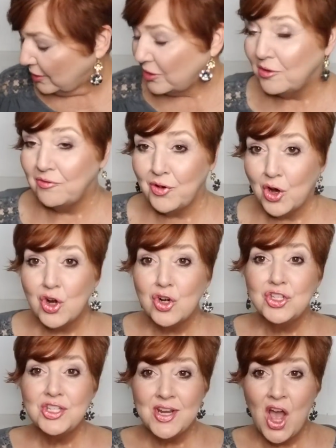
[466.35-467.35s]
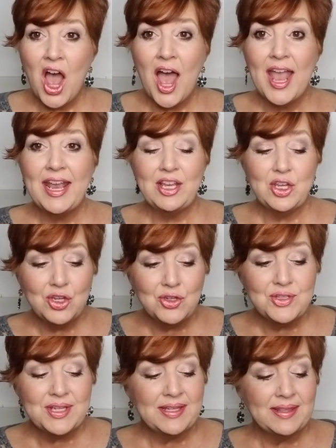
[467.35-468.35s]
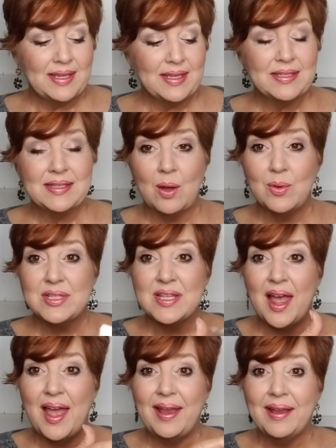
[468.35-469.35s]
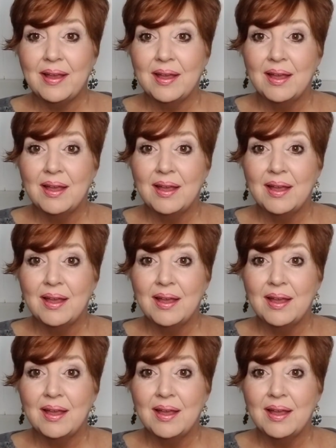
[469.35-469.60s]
The first night using this, I was like,